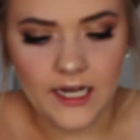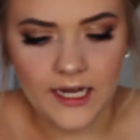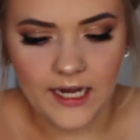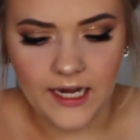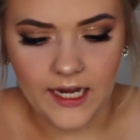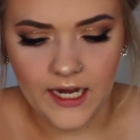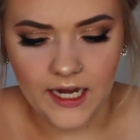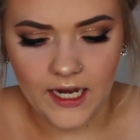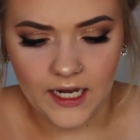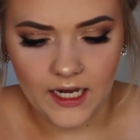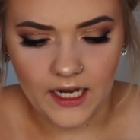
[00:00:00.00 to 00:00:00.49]

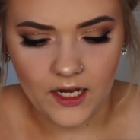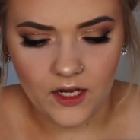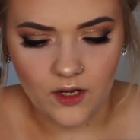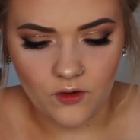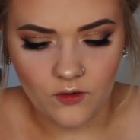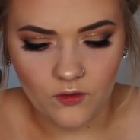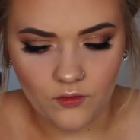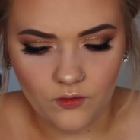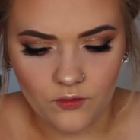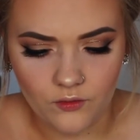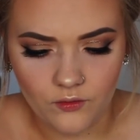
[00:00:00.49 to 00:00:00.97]
in
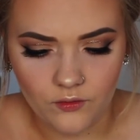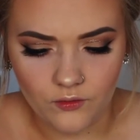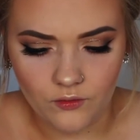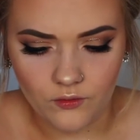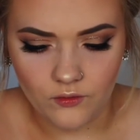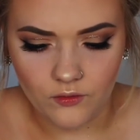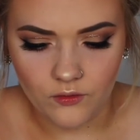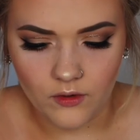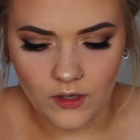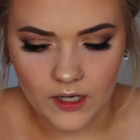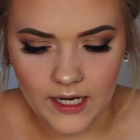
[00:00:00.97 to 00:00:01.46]

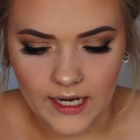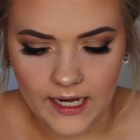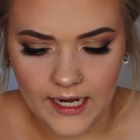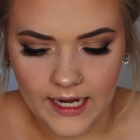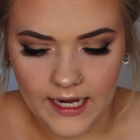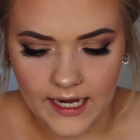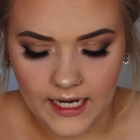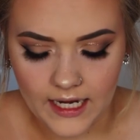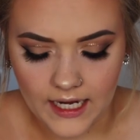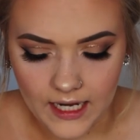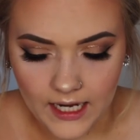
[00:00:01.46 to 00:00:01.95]

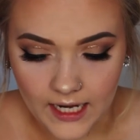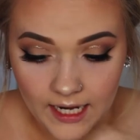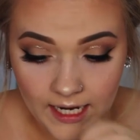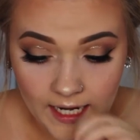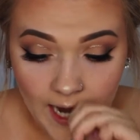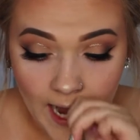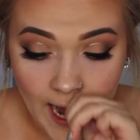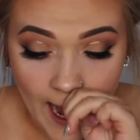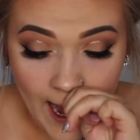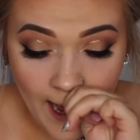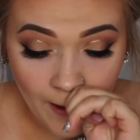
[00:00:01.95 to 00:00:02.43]
red and
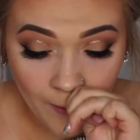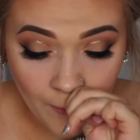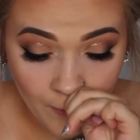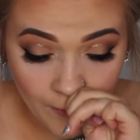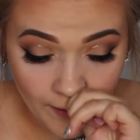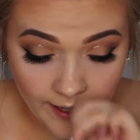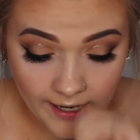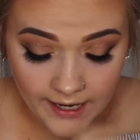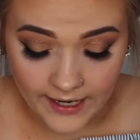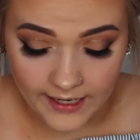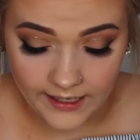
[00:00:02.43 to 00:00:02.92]
hot
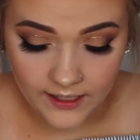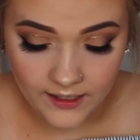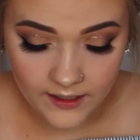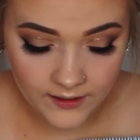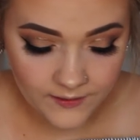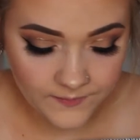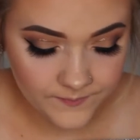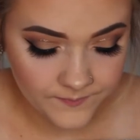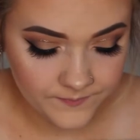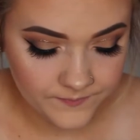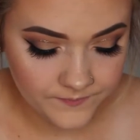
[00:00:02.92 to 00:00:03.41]
red
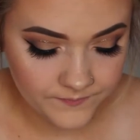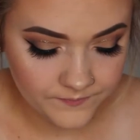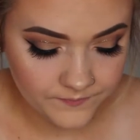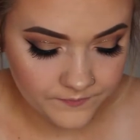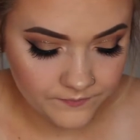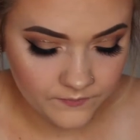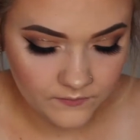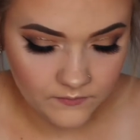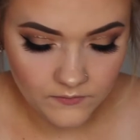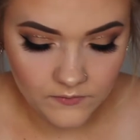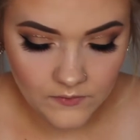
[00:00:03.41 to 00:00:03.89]

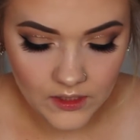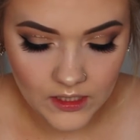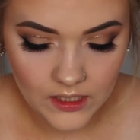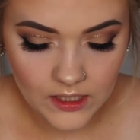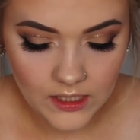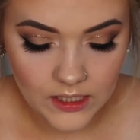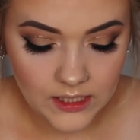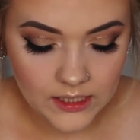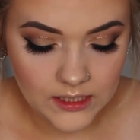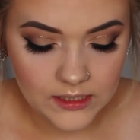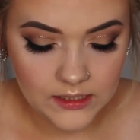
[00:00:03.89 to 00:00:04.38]

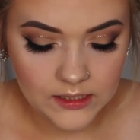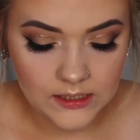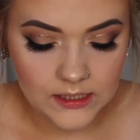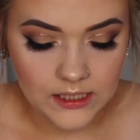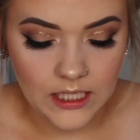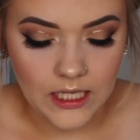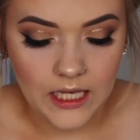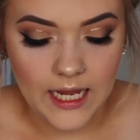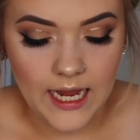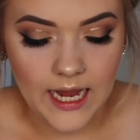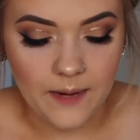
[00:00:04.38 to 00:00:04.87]

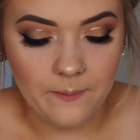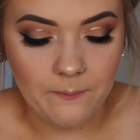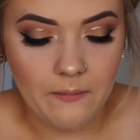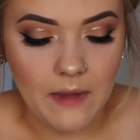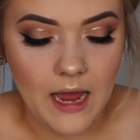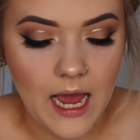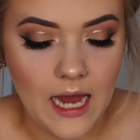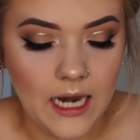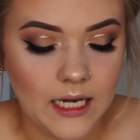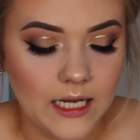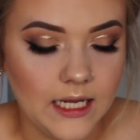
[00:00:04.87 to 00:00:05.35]
to line
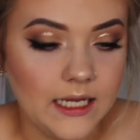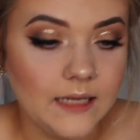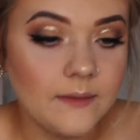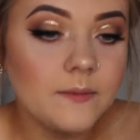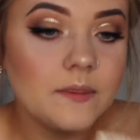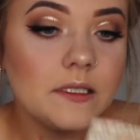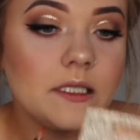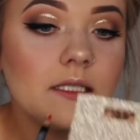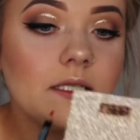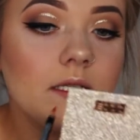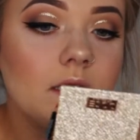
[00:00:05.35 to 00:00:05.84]
my
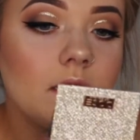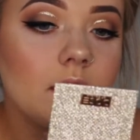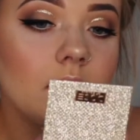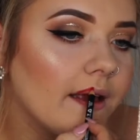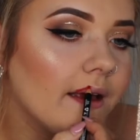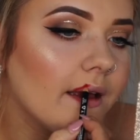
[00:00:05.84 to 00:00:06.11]
lips.